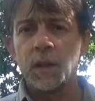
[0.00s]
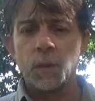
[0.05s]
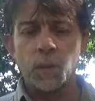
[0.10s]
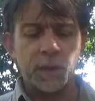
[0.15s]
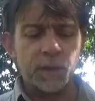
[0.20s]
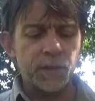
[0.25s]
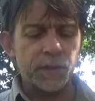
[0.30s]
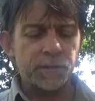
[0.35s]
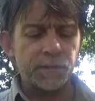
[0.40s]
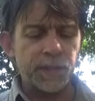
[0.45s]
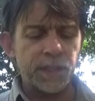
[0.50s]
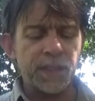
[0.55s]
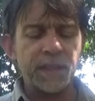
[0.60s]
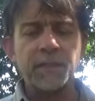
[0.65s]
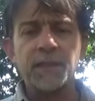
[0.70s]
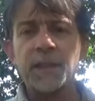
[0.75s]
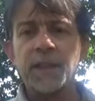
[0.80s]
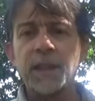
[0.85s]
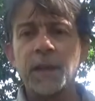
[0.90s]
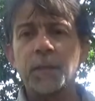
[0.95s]
was if you
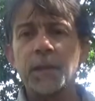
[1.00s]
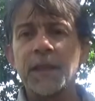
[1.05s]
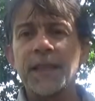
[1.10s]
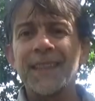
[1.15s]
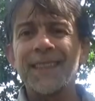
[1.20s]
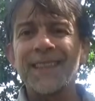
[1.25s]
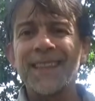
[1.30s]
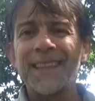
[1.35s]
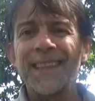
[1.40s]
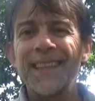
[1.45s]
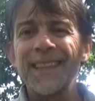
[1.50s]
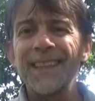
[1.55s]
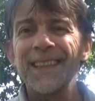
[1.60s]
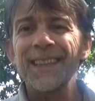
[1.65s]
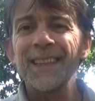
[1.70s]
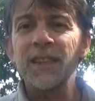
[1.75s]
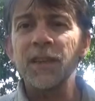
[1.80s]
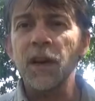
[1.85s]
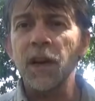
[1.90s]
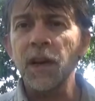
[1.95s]
leave the AA's in
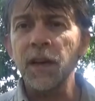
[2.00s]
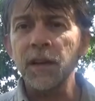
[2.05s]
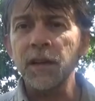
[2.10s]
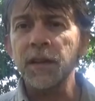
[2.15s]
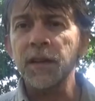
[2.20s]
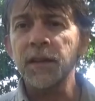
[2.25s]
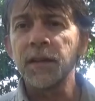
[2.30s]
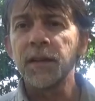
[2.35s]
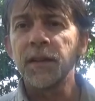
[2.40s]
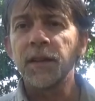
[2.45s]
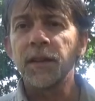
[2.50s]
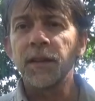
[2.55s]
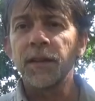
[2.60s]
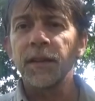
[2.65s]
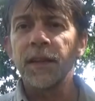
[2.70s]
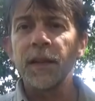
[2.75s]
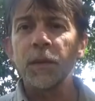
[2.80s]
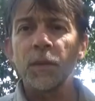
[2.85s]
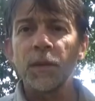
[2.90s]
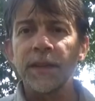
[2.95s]
the dock,
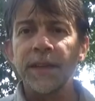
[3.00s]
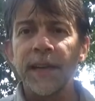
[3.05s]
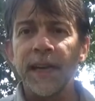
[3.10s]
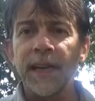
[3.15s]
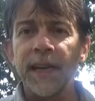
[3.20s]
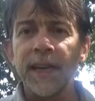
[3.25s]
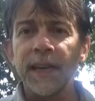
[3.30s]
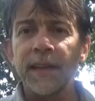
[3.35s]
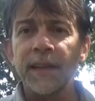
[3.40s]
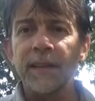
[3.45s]
they will die.